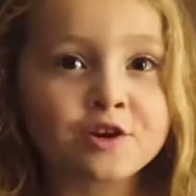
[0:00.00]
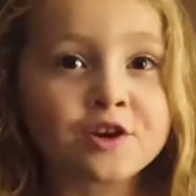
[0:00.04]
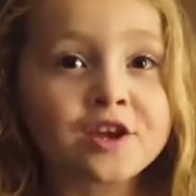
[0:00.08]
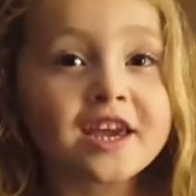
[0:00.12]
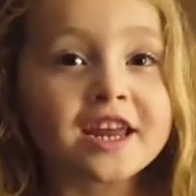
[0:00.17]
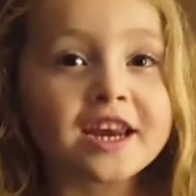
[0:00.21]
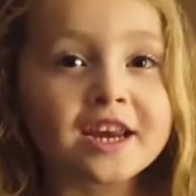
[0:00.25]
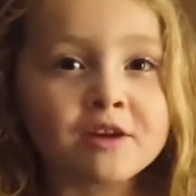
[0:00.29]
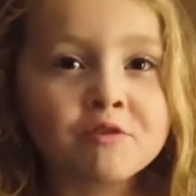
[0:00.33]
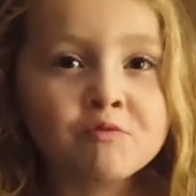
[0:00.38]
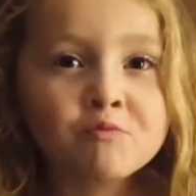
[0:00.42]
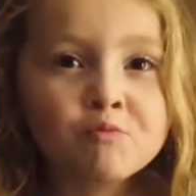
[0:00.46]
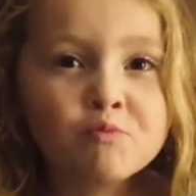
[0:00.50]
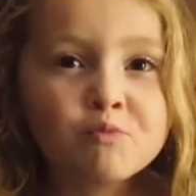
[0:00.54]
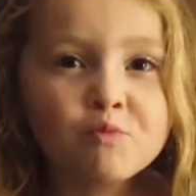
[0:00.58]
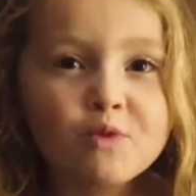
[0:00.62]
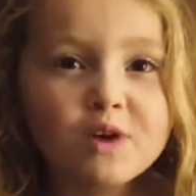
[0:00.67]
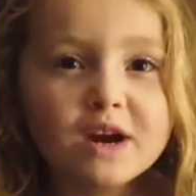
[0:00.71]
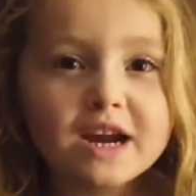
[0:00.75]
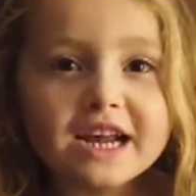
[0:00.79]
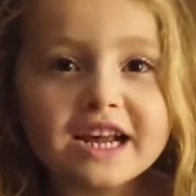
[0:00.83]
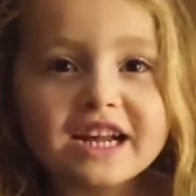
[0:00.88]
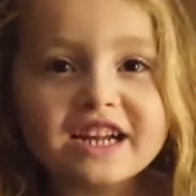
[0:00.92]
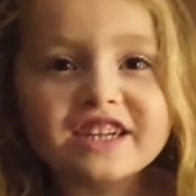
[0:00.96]
And
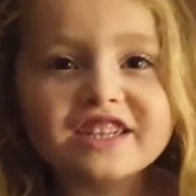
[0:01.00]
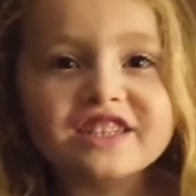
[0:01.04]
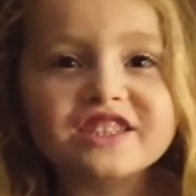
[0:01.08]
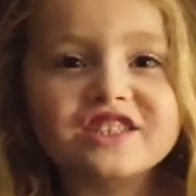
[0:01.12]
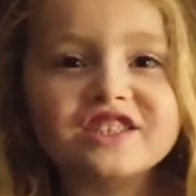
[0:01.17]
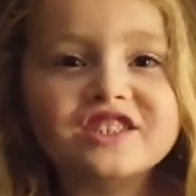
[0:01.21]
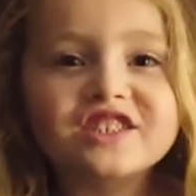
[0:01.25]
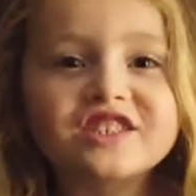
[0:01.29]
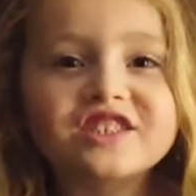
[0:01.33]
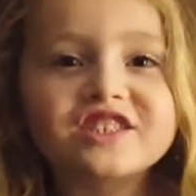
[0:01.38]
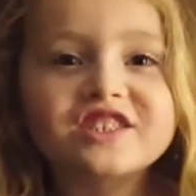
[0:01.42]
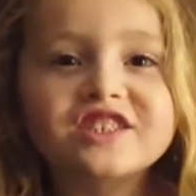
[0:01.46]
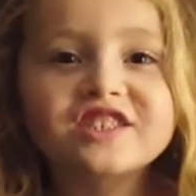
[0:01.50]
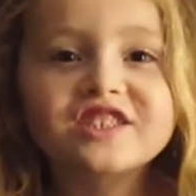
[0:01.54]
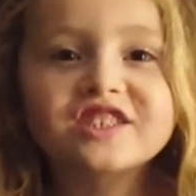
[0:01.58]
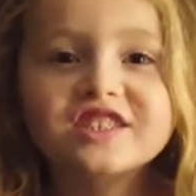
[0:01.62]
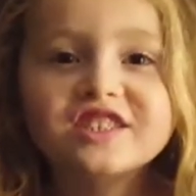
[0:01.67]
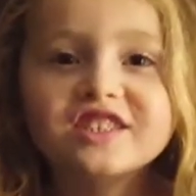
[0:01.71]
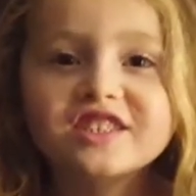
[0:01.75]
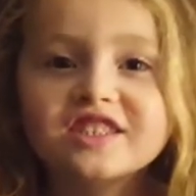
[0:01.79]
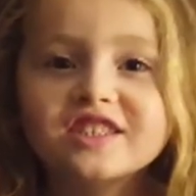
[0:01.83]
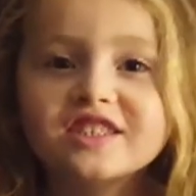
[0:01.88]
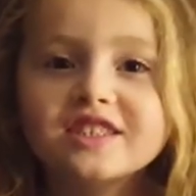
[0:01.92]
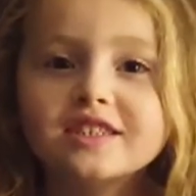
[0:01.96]
getting rich.
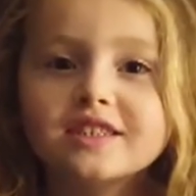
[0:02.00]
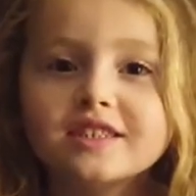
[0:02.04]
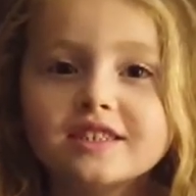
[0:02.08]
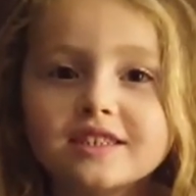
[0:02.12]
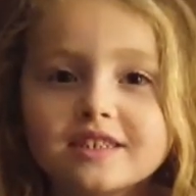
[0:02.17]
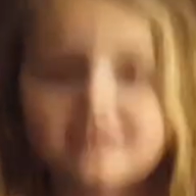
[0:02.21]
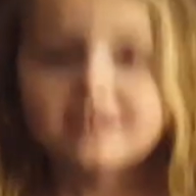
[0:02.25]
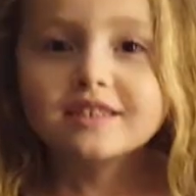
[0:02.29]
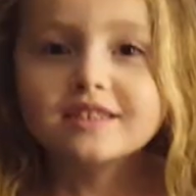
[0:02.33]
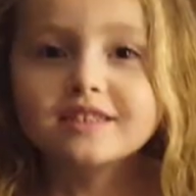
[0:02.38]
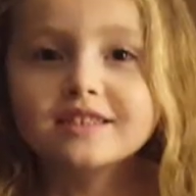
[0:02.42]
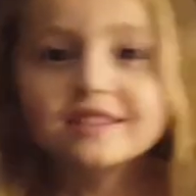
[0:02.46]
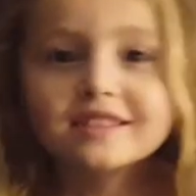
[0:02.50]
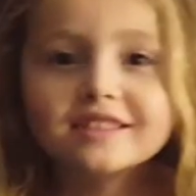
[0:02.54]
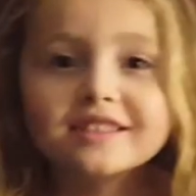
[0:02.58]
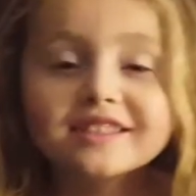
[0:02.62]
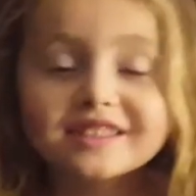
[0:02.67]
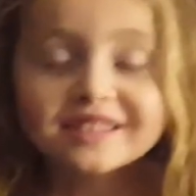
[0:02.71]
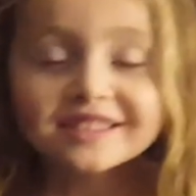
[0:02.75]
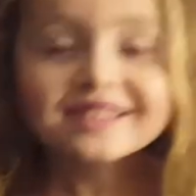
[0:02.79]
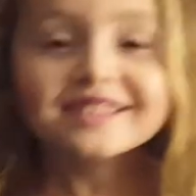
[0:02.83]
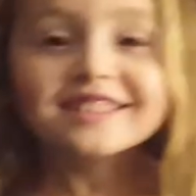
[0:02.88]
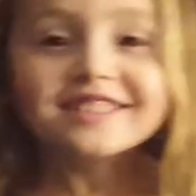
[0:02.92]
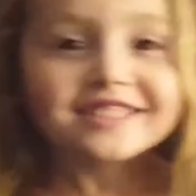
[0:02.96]
Getting
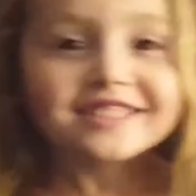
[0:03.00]
rich?